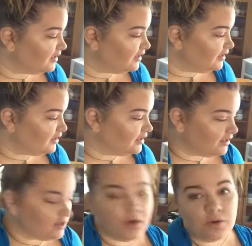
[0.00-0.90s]

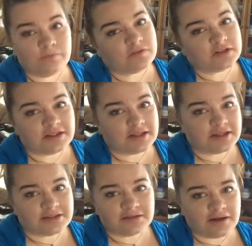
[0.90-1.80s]
And hopefully
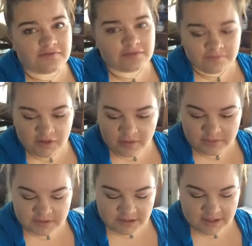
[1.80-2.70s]
they still have
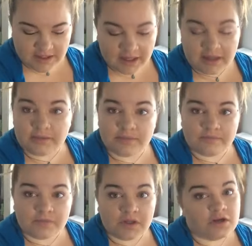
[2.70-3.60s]
flip-flops. And I
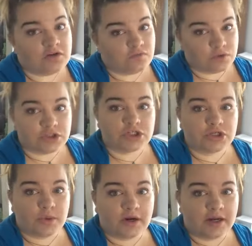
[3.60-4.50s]
am for
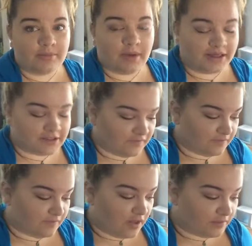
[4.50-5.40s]
sure wearing Mike's
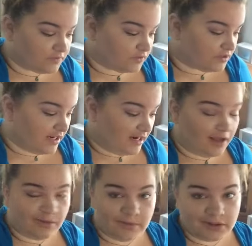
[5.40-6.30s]
flip-flops for today
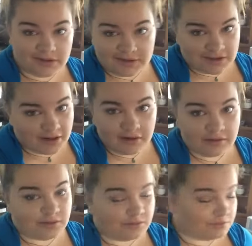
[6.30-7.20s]
now because I don't
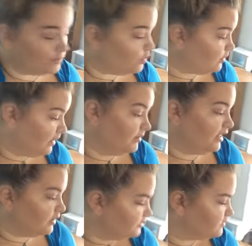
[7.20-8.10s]
know where my
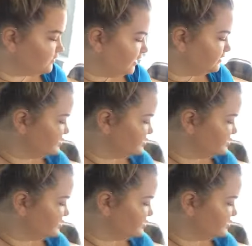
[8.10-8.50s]
black ones are at.